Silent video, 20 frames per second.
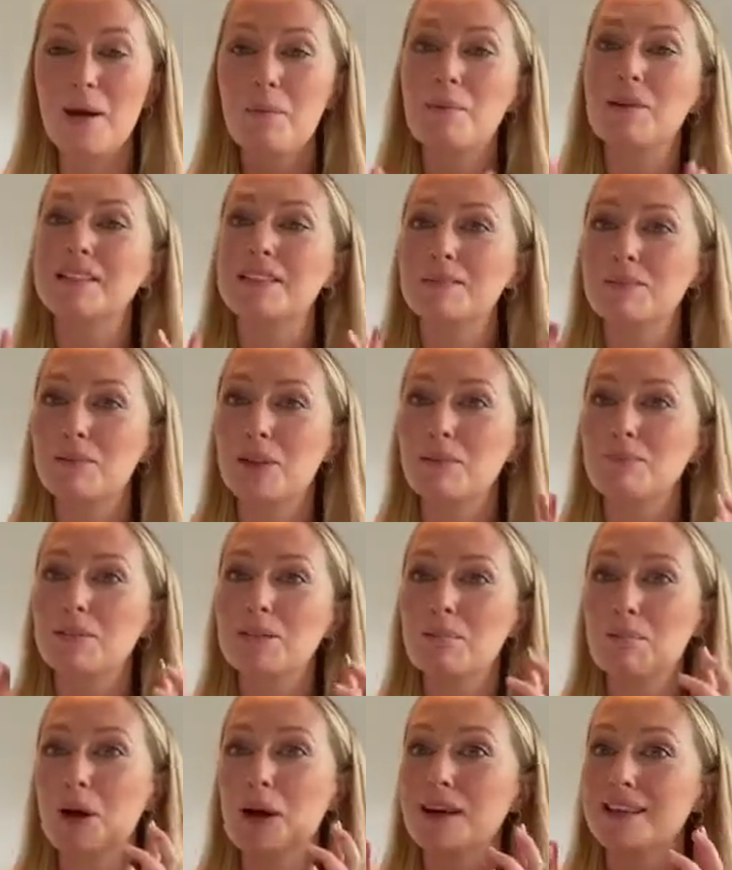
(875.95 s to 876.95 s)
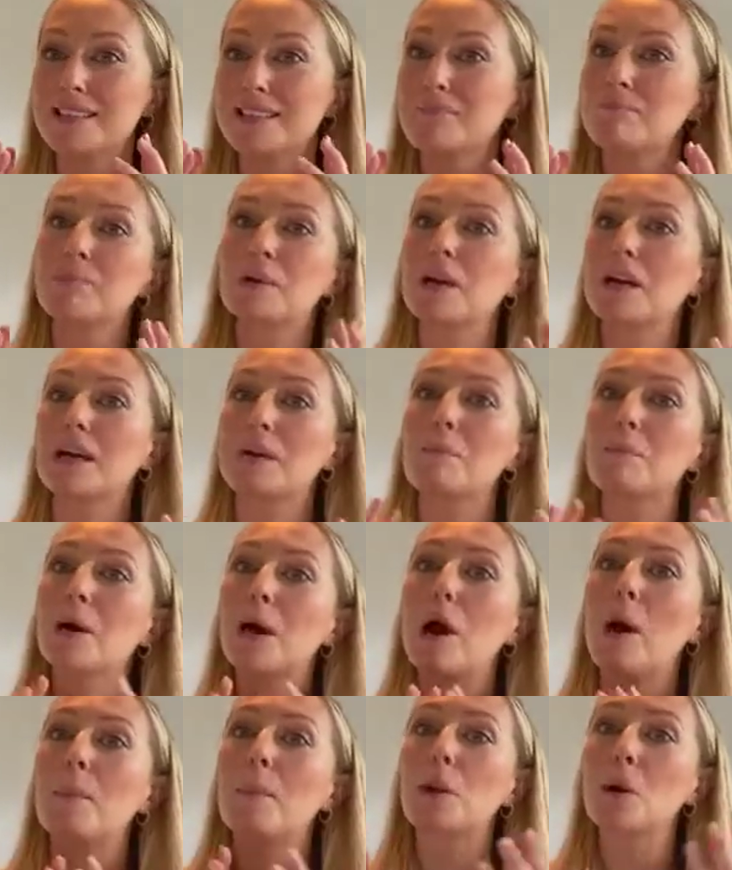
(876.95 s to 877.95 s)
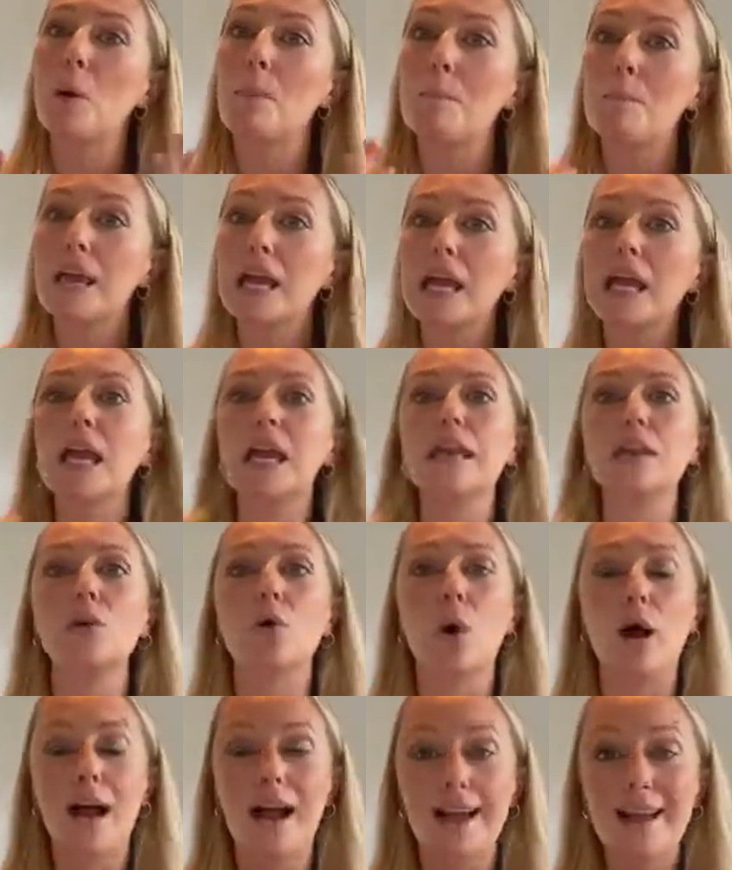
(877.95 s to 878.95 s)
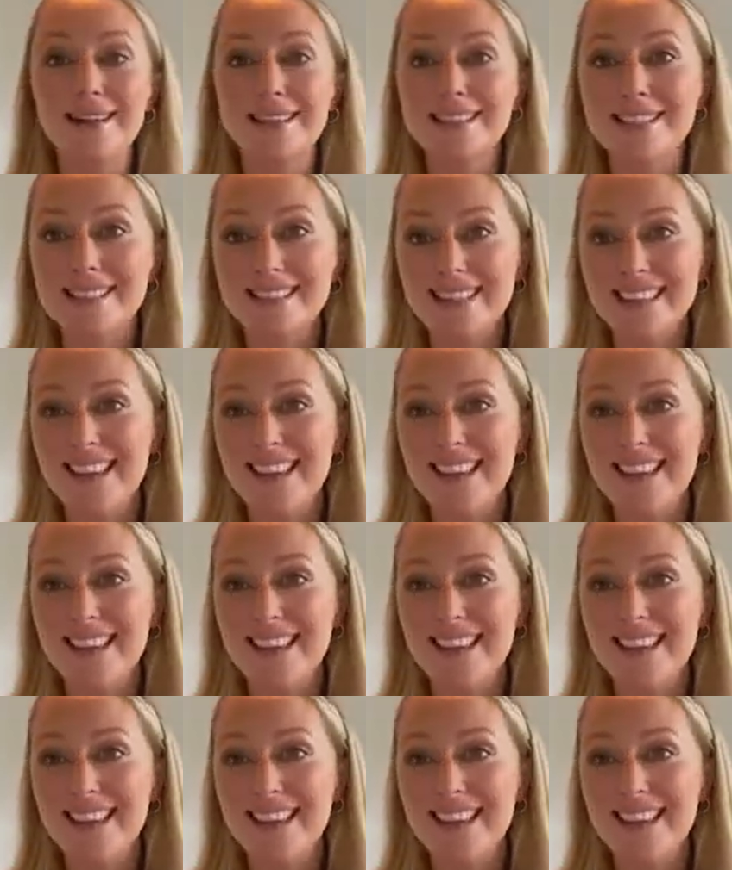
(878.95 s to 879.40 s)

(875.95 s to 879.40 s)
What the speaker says: but sometimes the person can become a lot bigger in your head